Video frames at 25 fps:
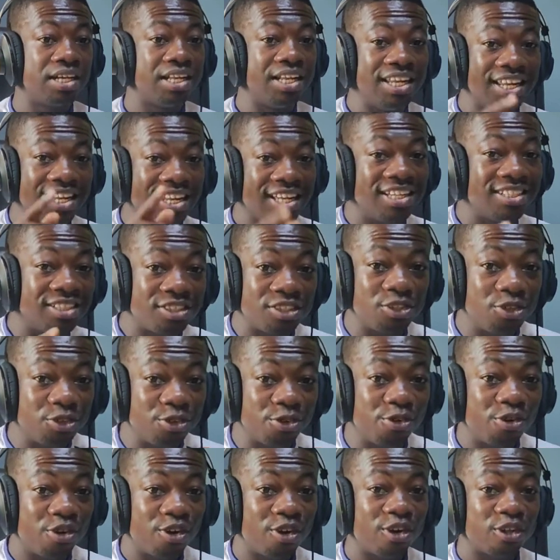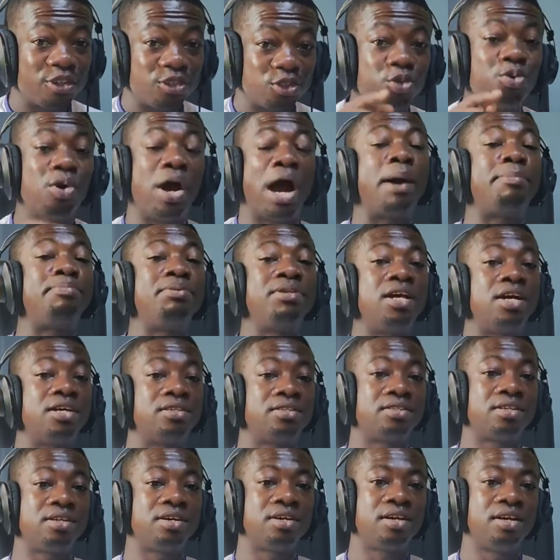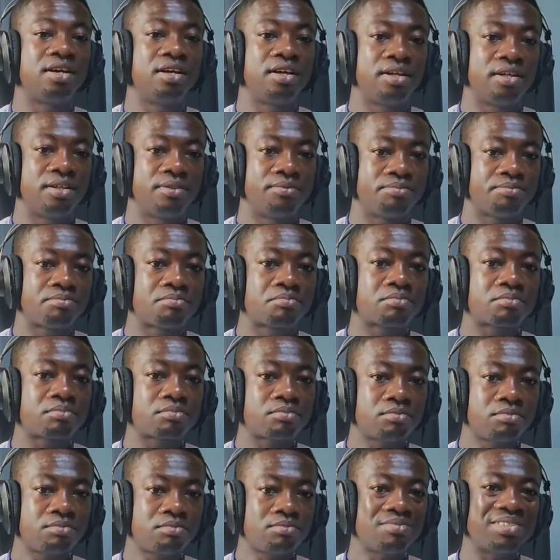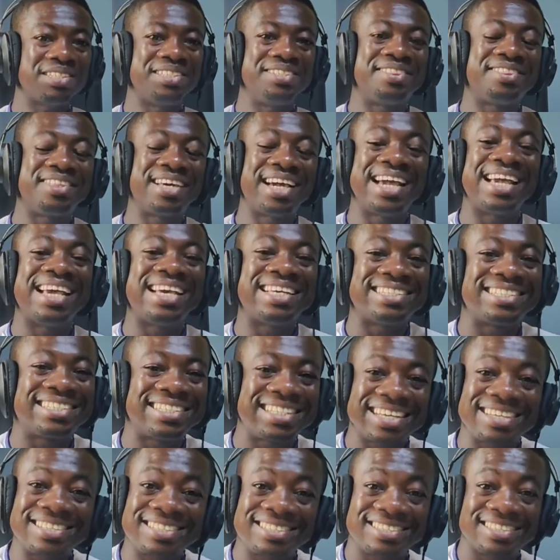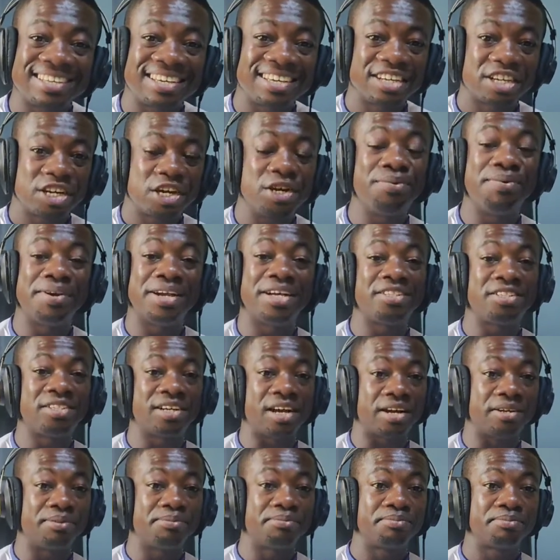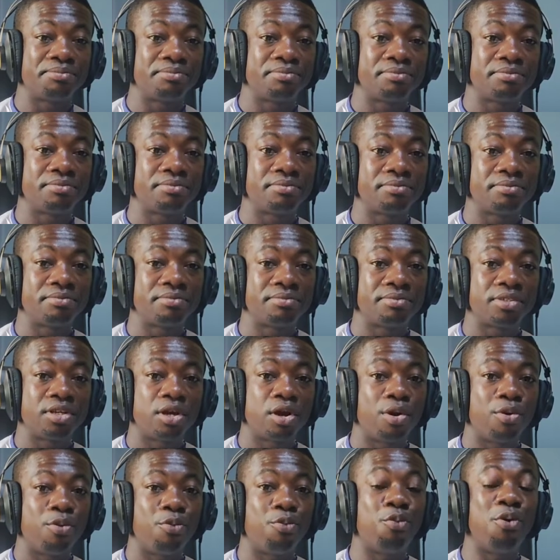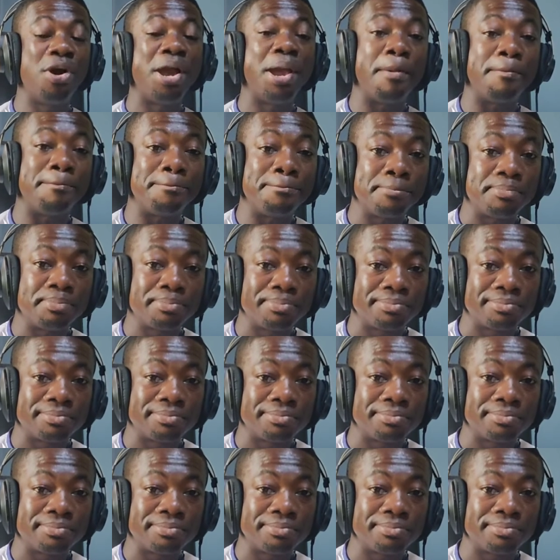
leads you to happiness. There is this creature, worm.